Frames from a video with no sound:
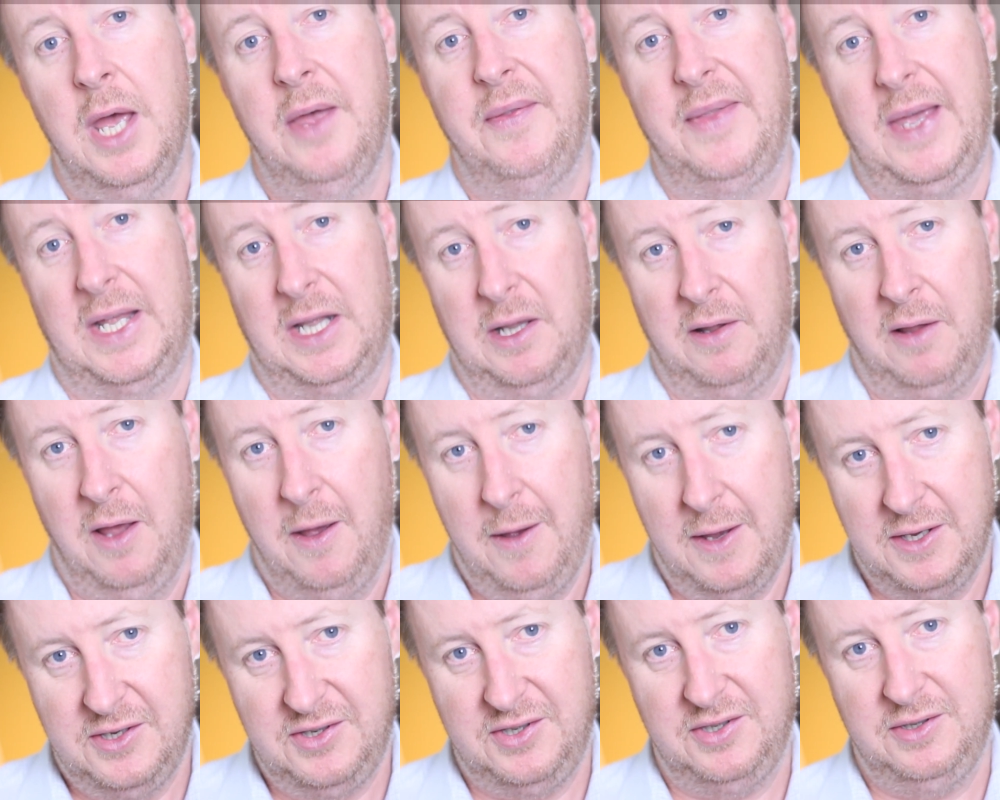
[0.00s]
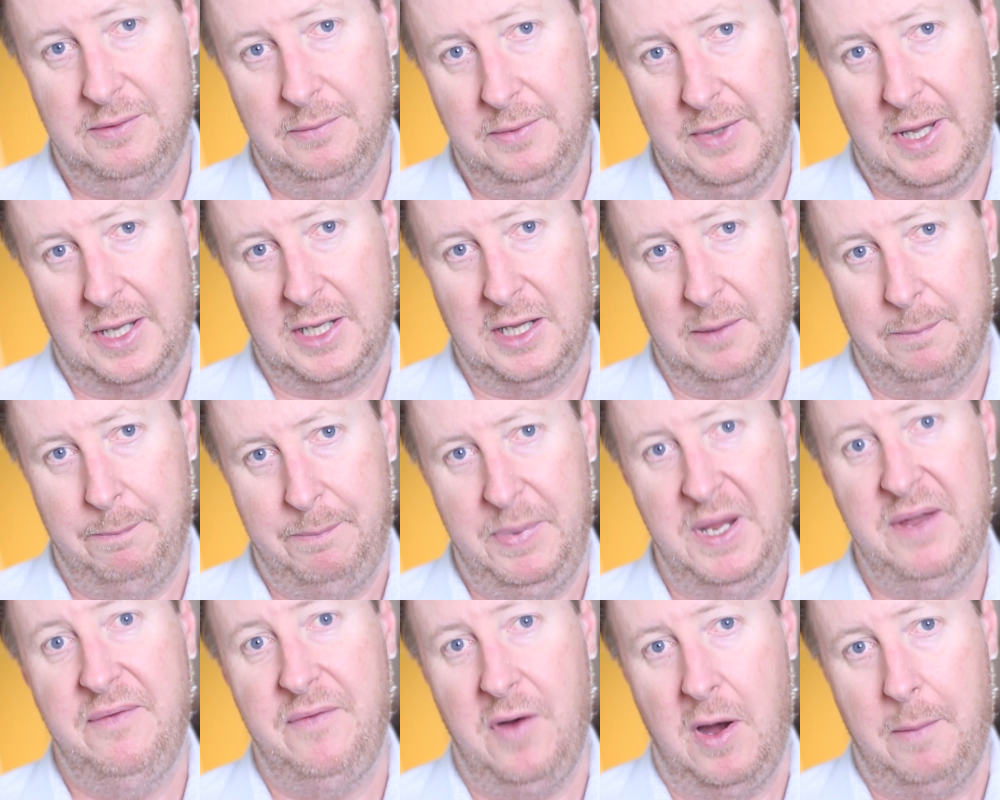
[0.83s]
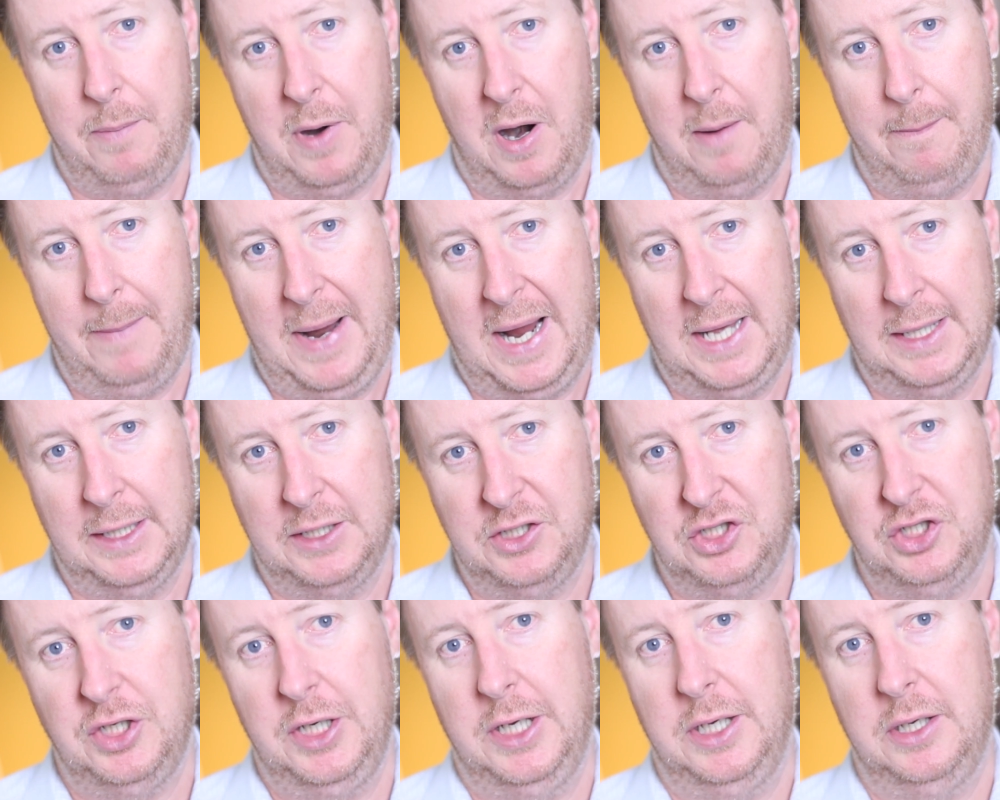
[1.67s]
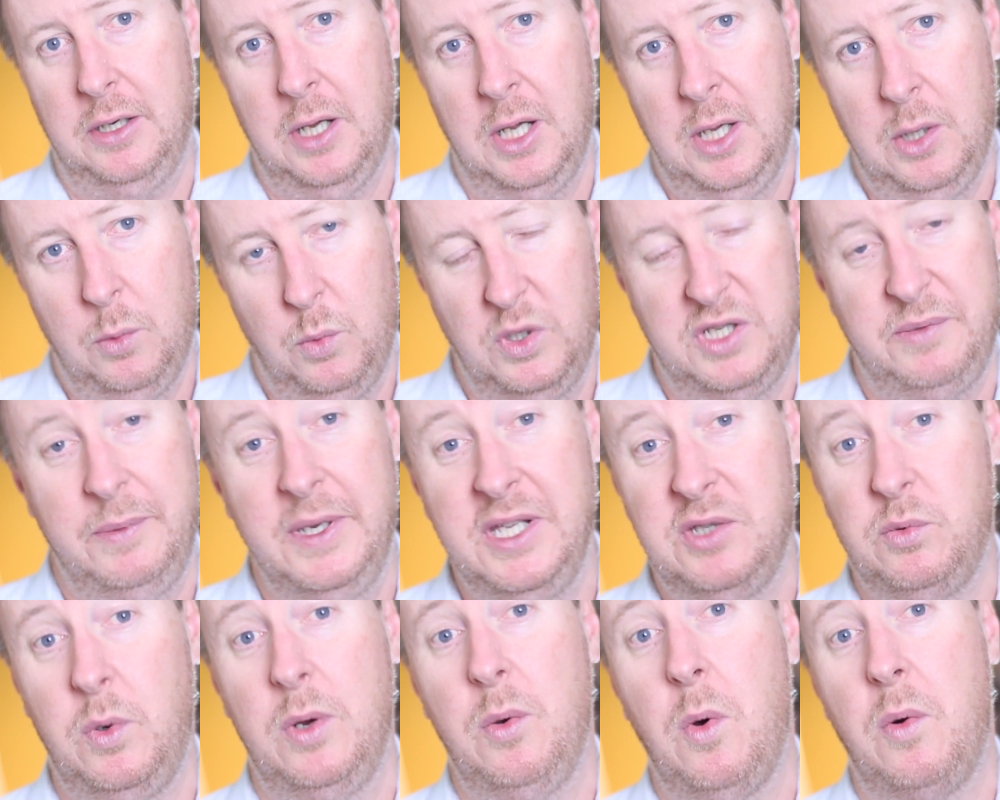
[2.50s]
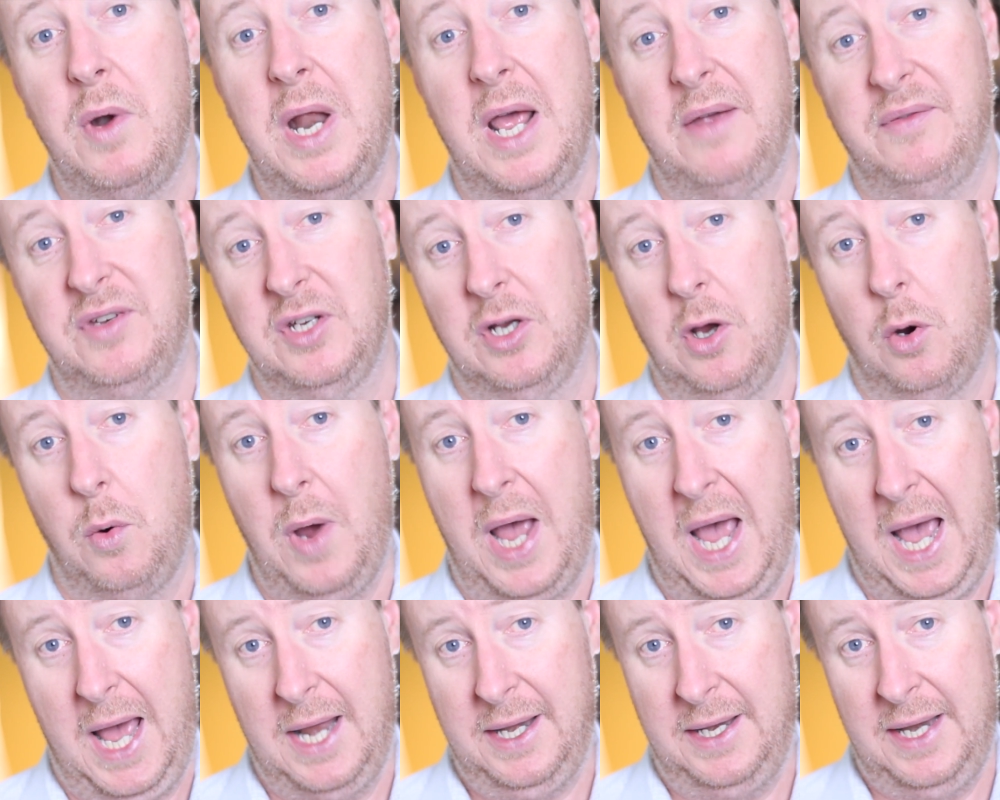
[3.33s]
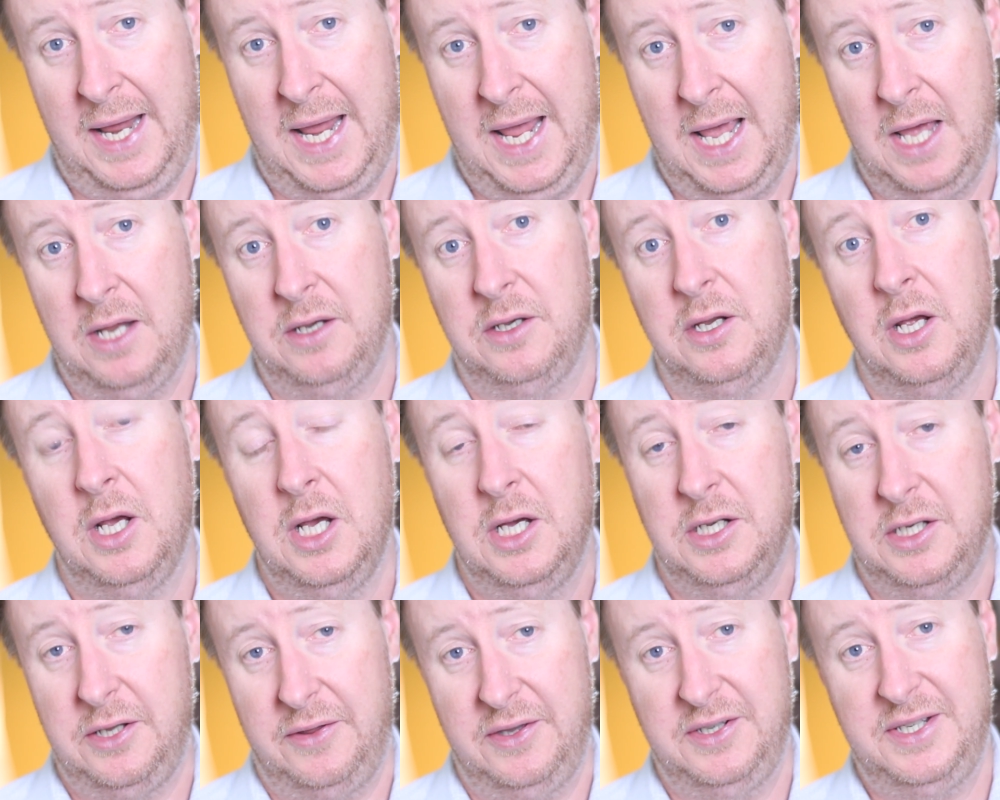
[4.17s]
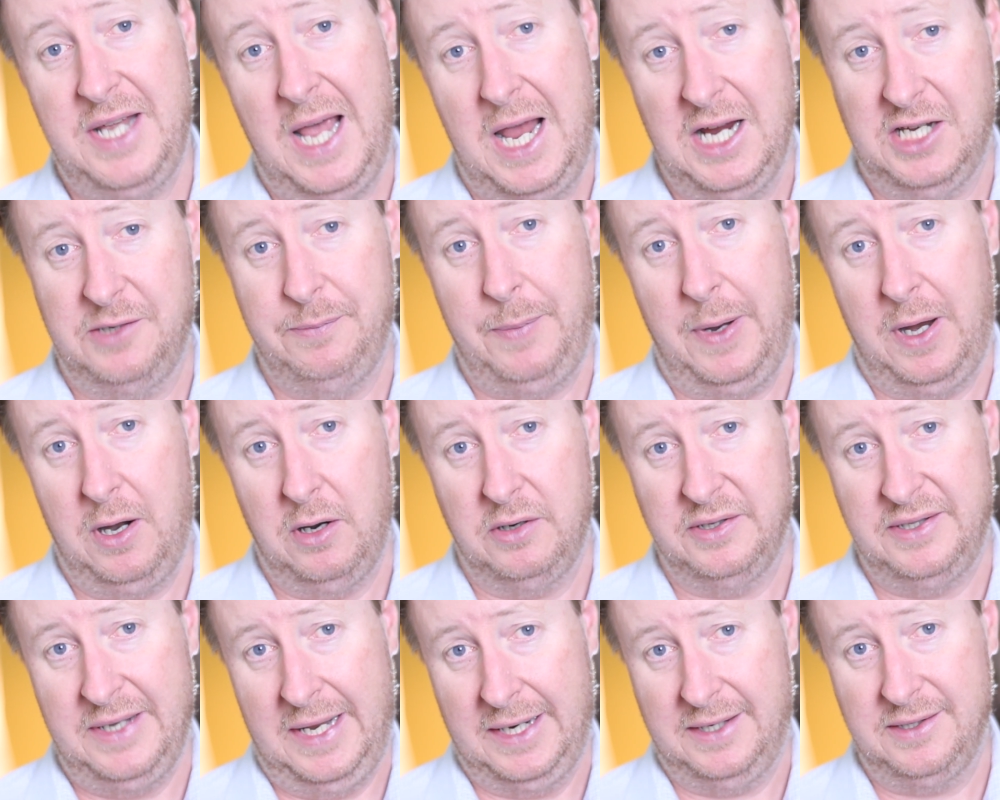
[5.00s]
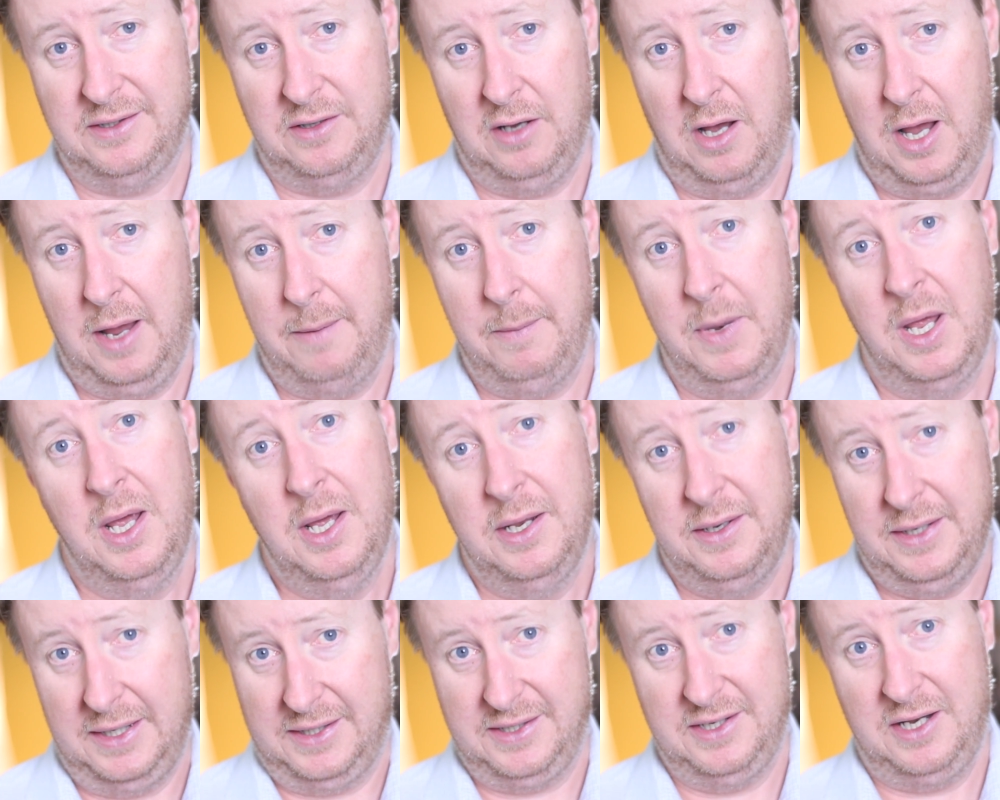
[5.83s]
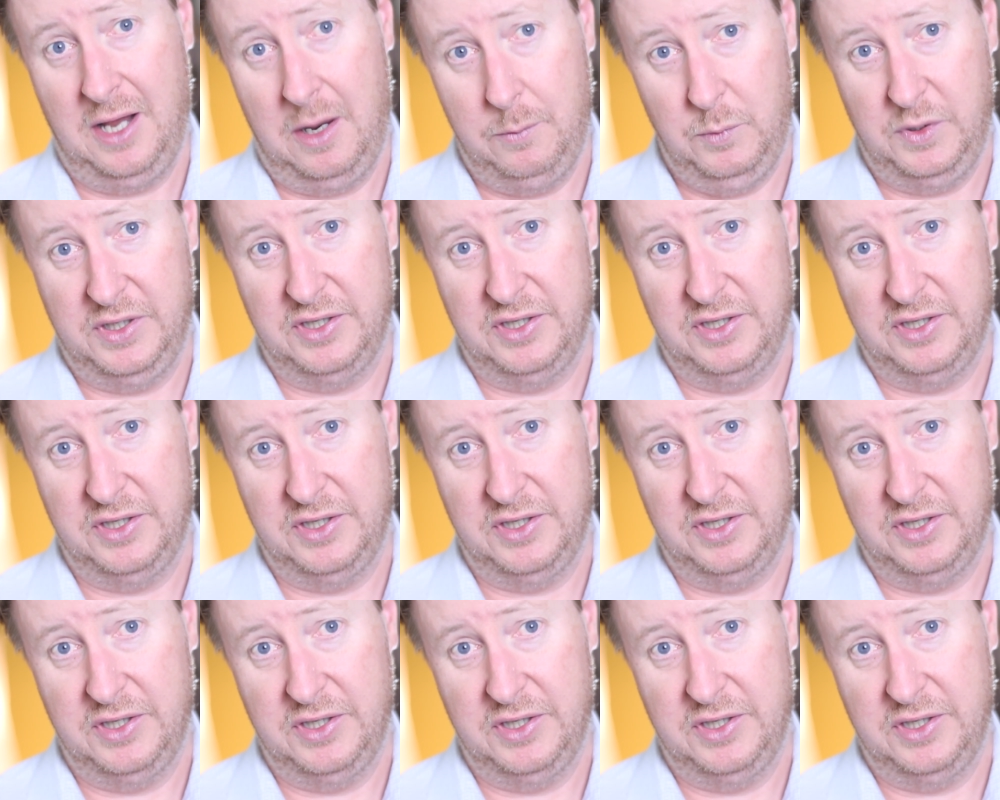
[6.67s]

that'll beef up our balance sheet, which means we won't have to go hat in hand to the taxpayers next time we